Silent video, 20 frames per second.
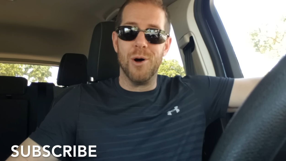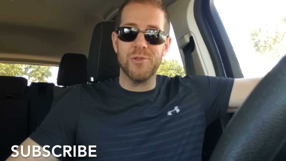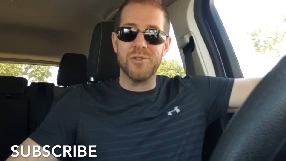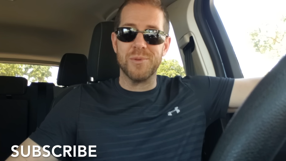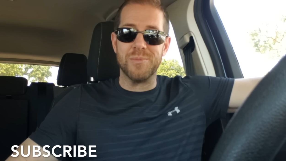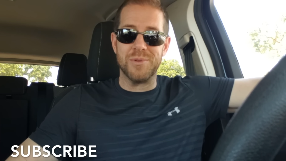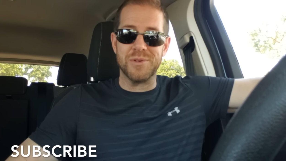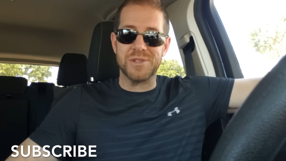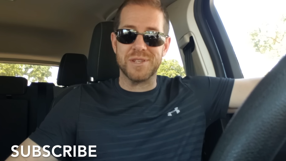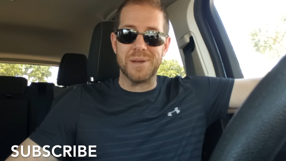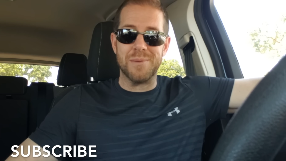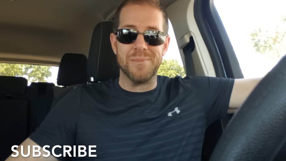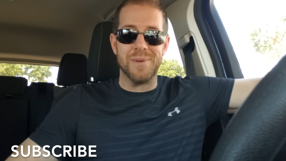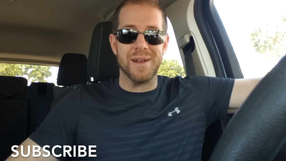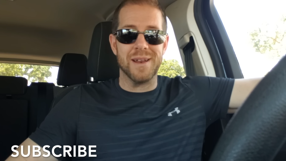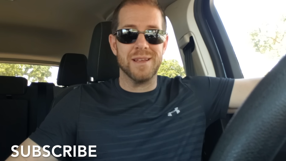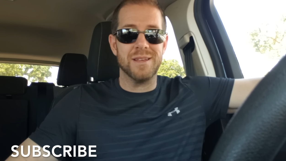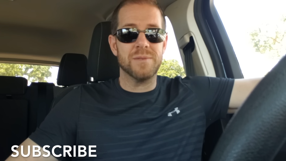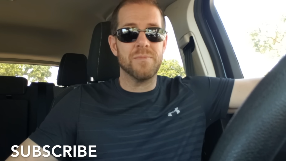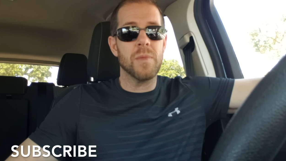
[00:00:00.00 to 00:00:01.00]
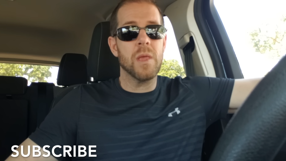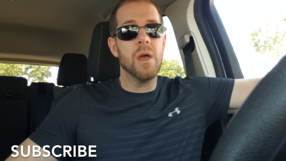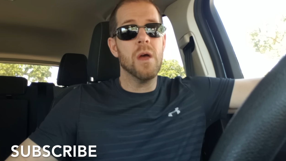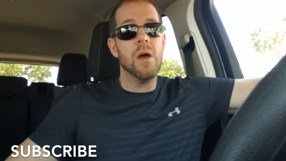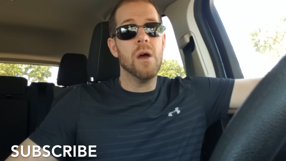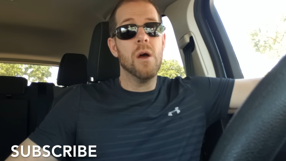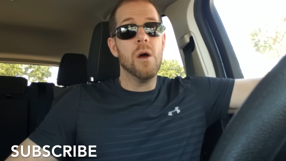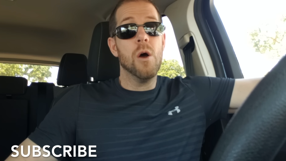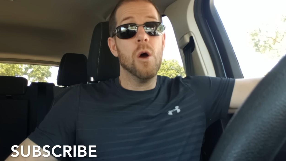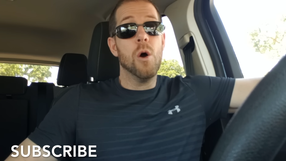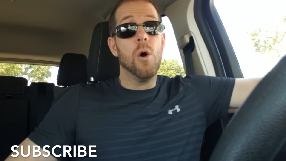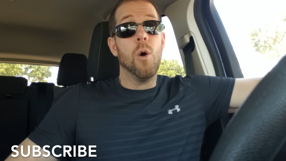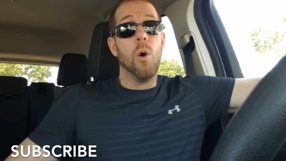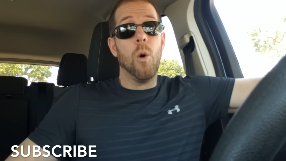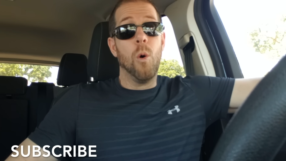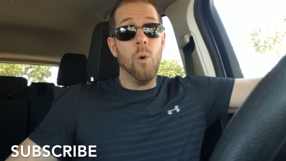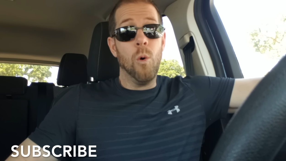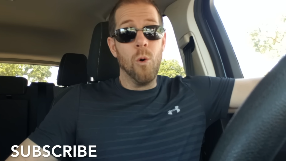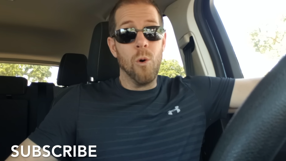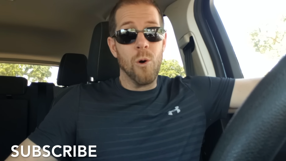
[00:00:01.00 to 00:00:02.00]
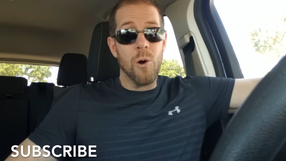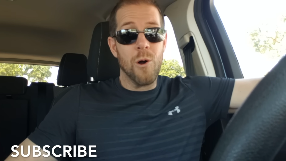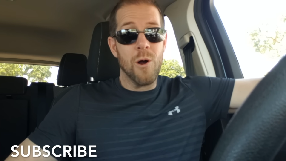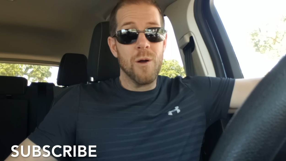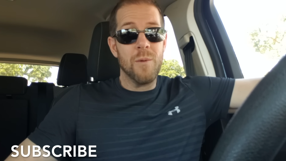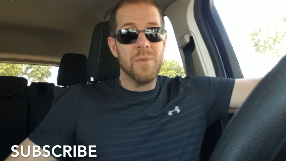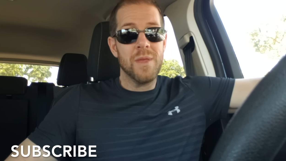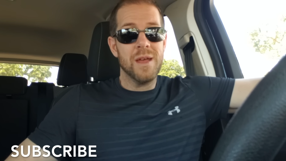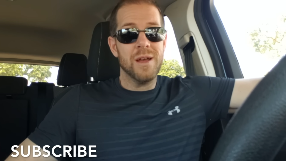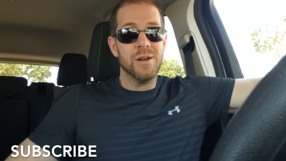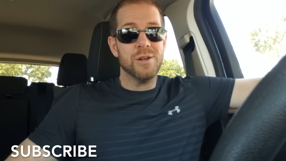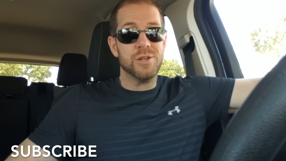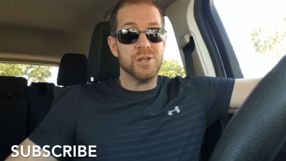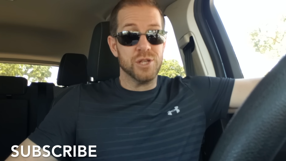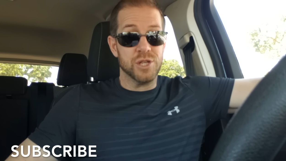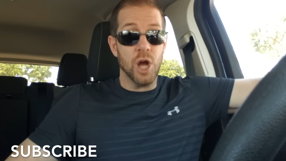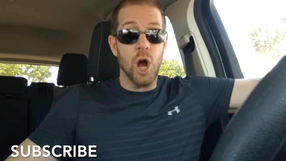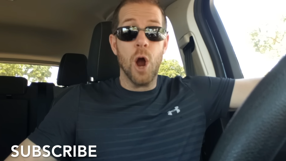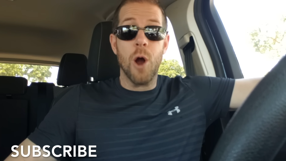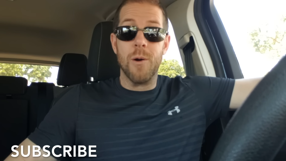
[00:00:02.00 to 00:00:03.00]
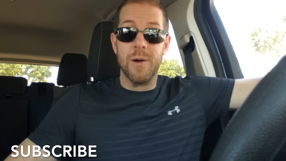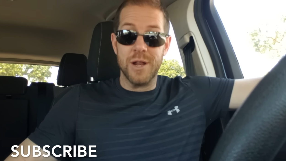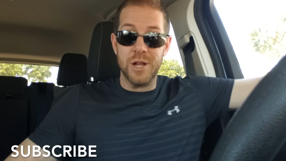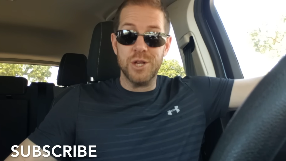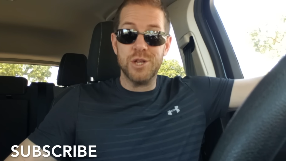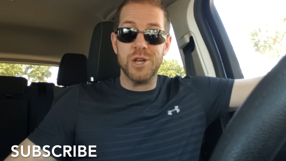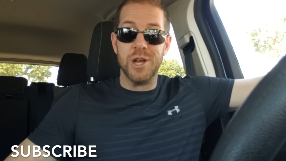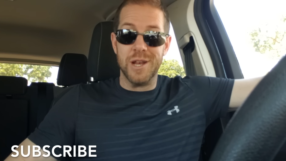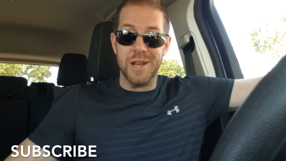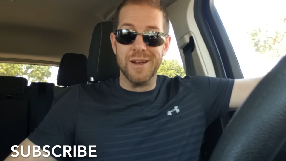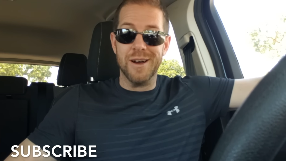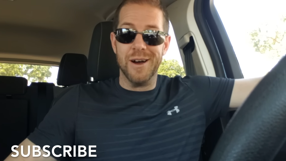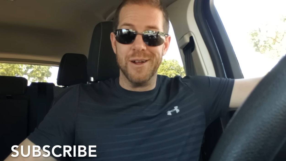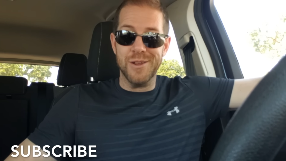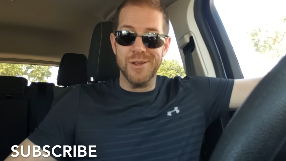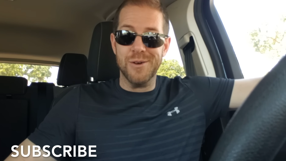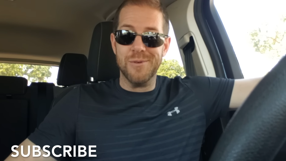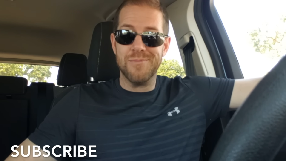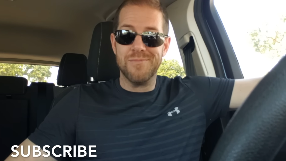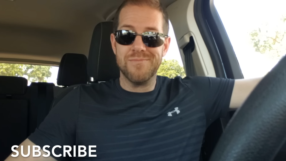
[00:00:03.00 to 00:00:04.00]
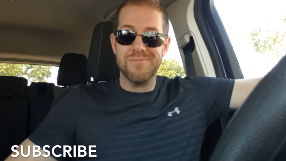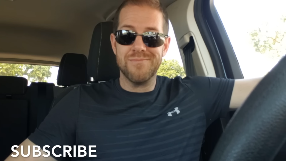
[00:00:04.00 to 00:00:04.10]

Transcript: multiple somebody's, or she's already cheating on you.